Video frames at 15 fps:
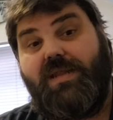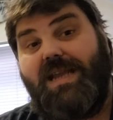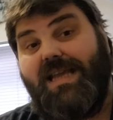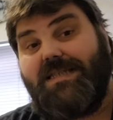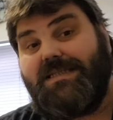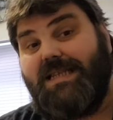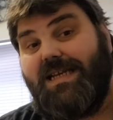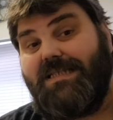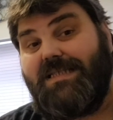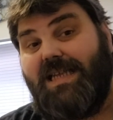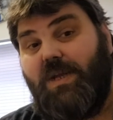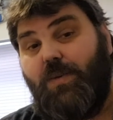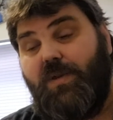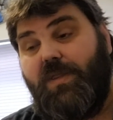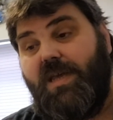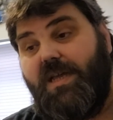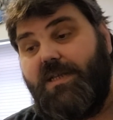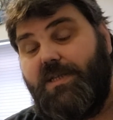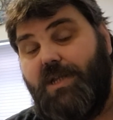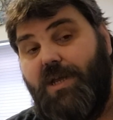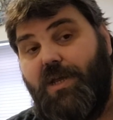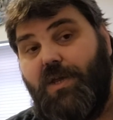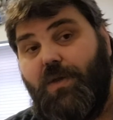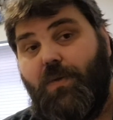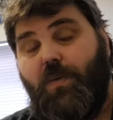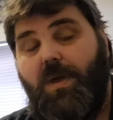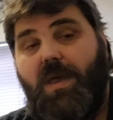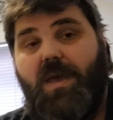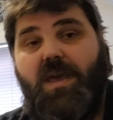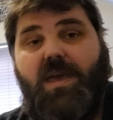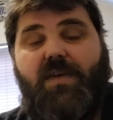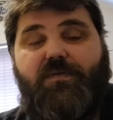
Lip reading: On the next Titanic one that I do,